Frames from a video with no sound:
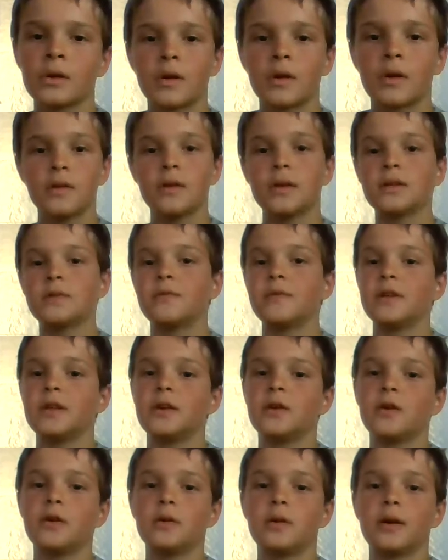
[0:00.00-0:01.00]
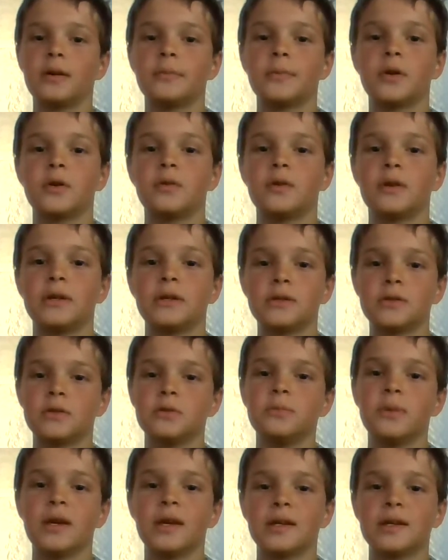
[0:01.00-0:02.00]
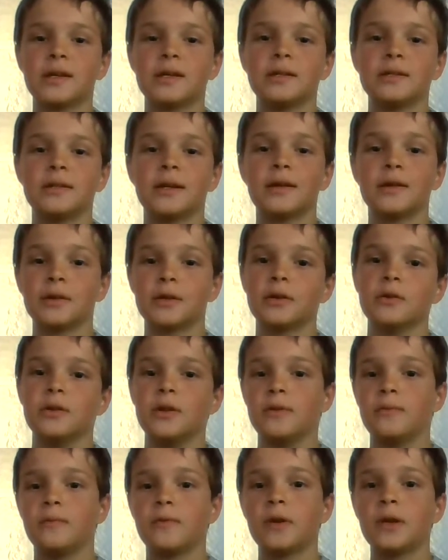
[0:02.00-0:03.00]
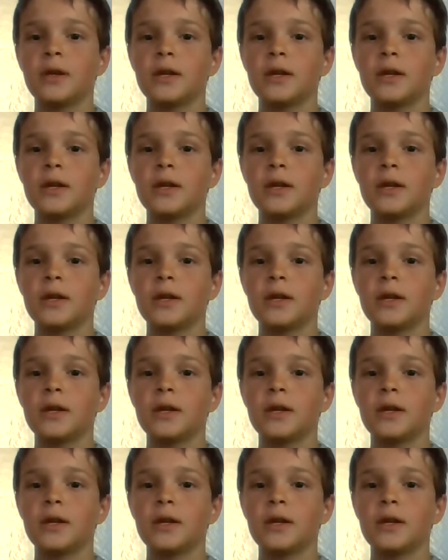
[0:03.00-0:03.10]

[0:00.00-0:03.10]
In this video, I'm going to make a tellico nymph.